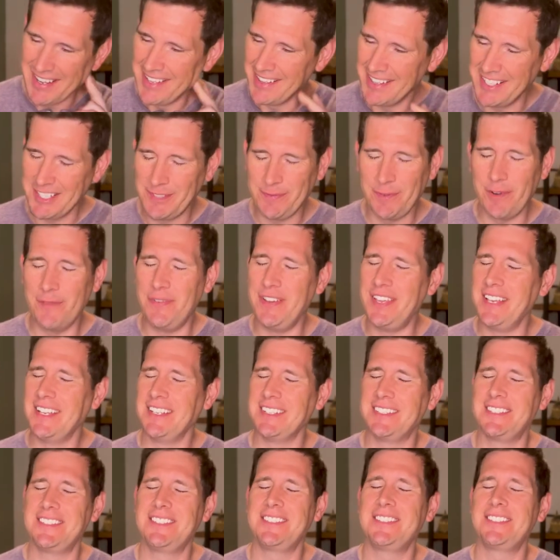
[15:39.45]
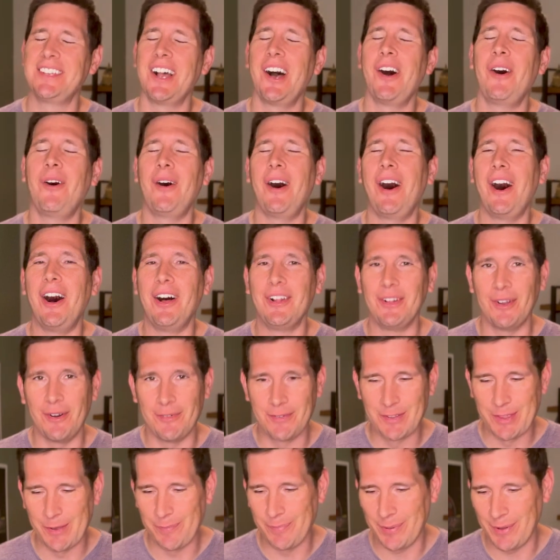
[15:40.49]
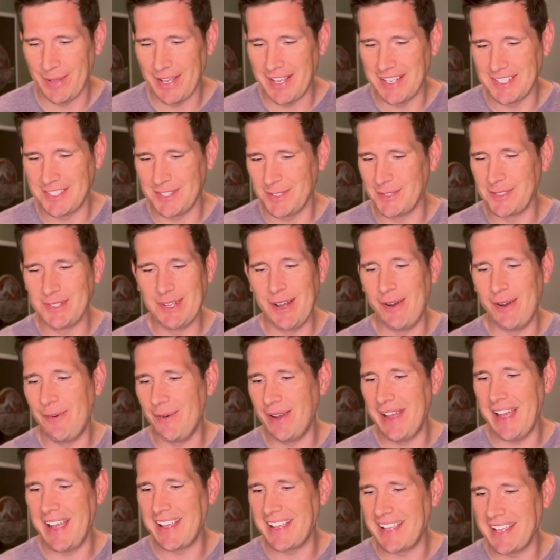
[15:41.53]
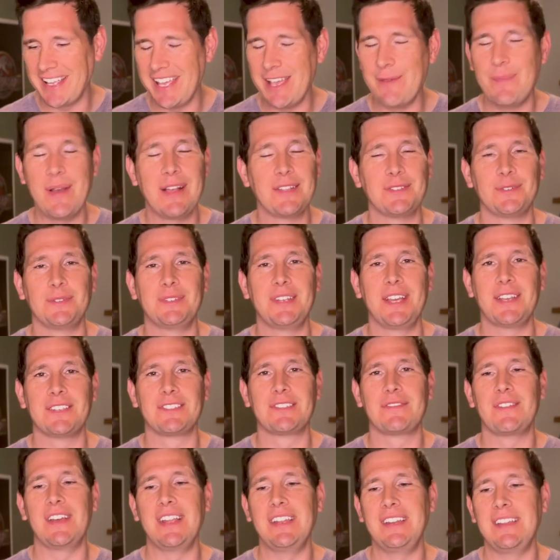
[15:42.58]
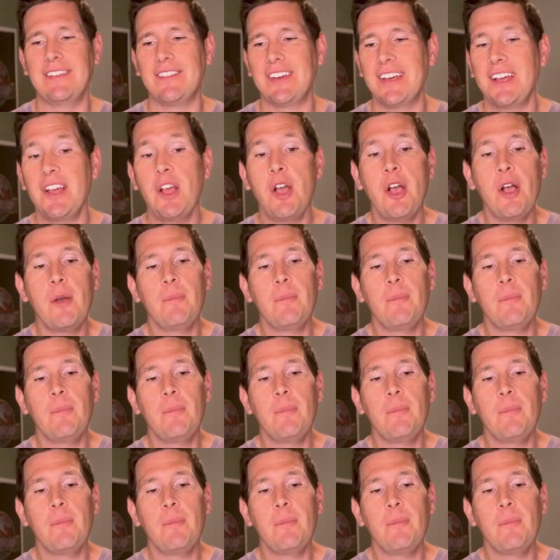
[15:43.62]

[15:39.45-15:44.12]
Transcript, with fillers: This movie is so all over the place. There's no way I can keep heads or tails of any of it.